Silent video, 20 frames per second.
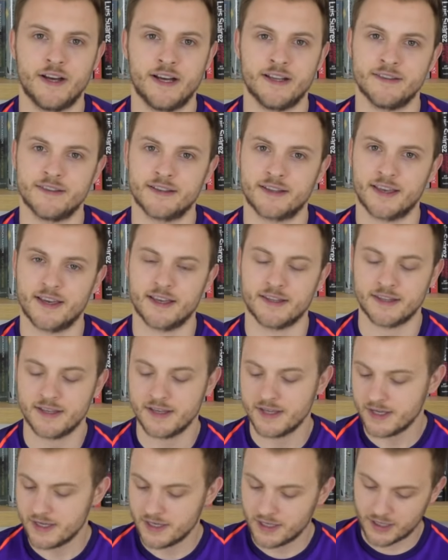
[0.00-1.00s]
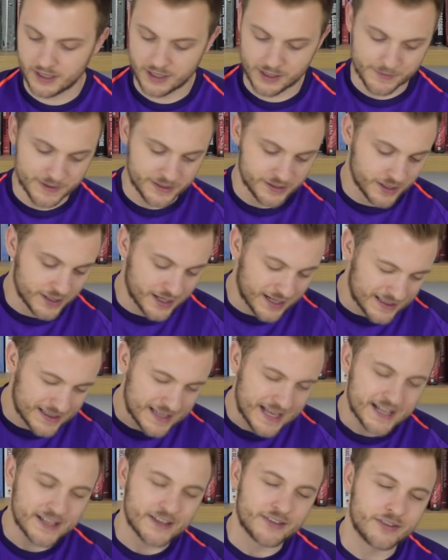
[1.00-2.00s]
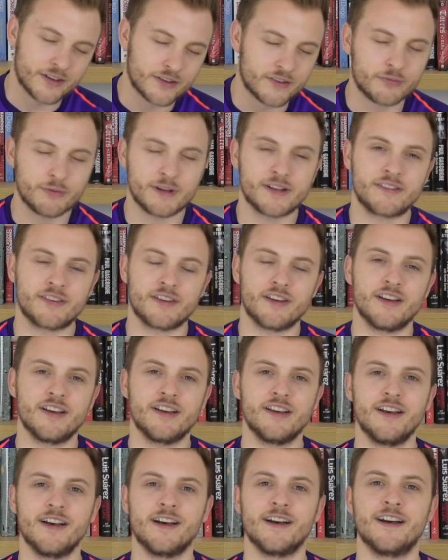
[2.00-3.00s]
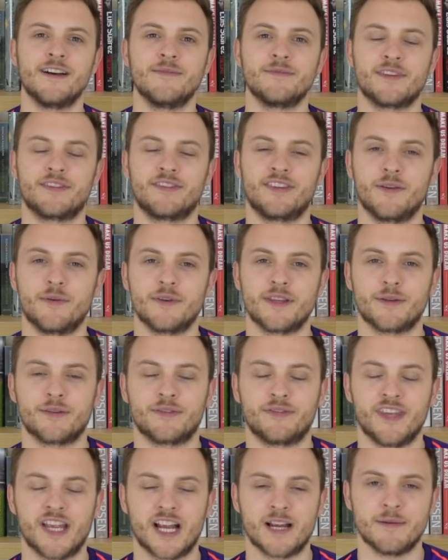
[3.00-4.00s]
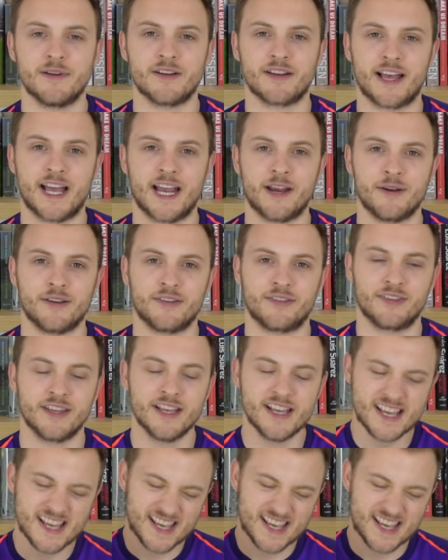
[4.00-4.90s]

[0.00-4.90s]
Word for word: And again, I mean, I glanced at Twitter um, to see what they're saying about Karius.